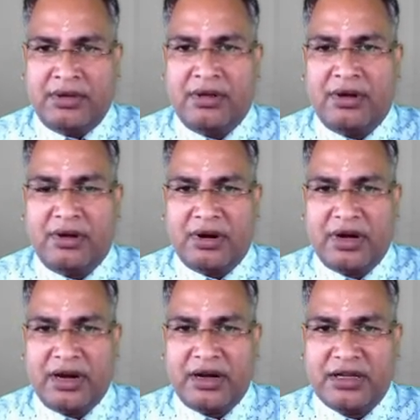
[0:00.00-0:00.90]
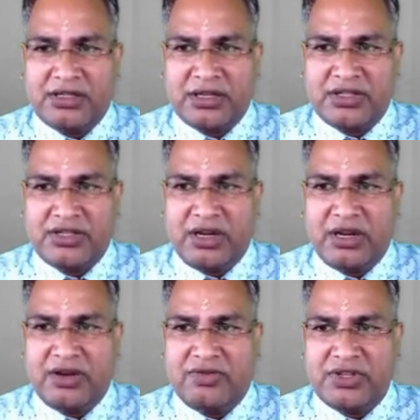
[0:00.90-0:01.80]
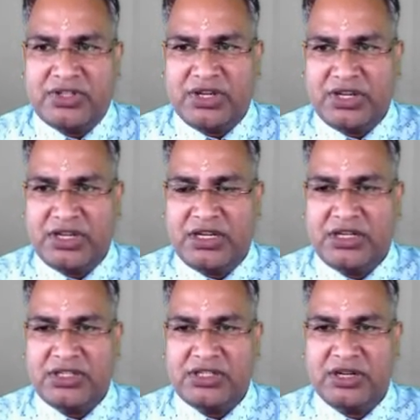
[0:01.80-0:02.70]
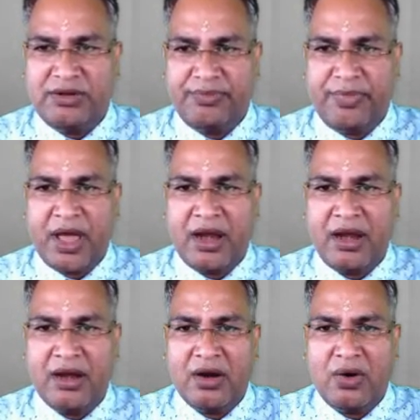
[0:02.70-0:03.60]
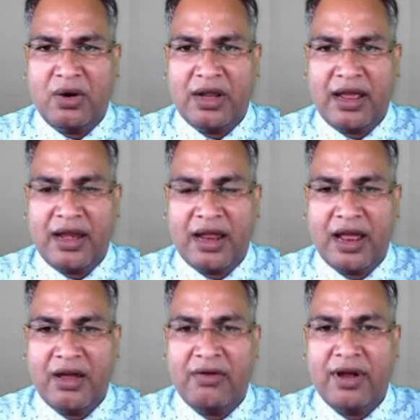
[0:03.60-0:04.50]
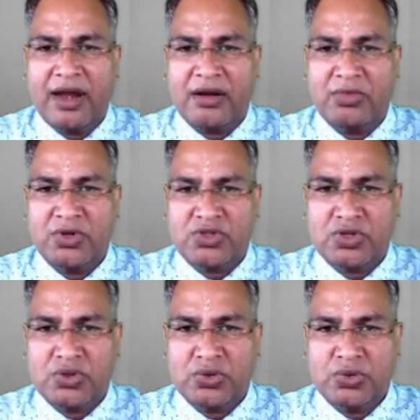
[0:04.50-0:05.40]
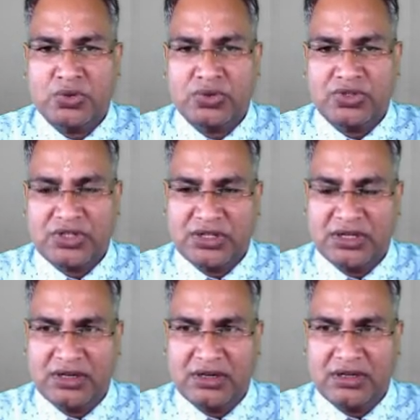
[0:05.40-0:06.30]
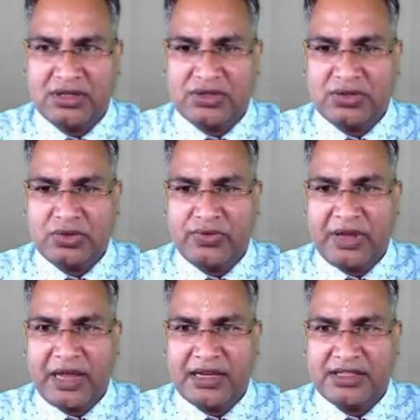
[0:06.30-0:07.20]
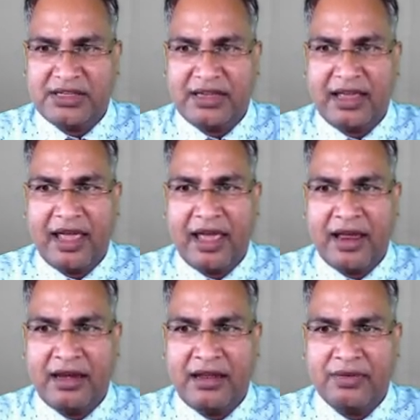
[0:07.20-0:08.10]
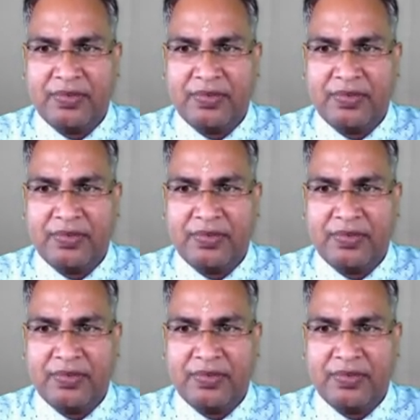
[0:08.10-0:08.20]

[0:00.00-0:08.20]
or a data structure in which each parent node can have at most 2 children. So, we can say any